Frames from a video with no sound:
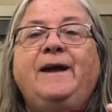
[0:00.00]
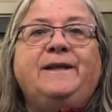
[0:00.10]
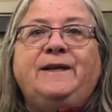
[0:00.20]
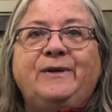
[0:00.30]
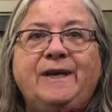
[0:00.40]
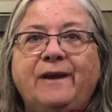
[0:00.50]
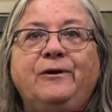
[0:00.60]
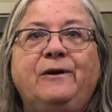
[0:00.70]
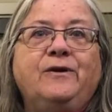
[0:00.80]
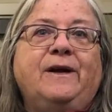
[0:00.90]
and they would
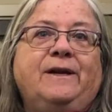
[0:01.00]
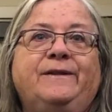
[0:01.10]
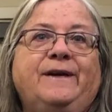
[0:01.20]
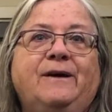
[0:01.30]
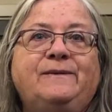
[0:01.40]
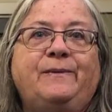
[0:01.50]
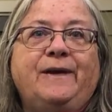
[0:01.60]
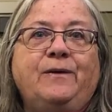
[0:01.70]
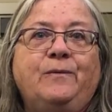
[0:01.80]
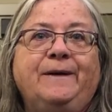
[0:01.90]
never have gone out of the house
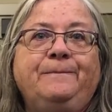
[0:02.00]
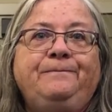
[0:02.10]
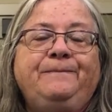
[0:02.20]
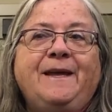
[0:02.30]
without one.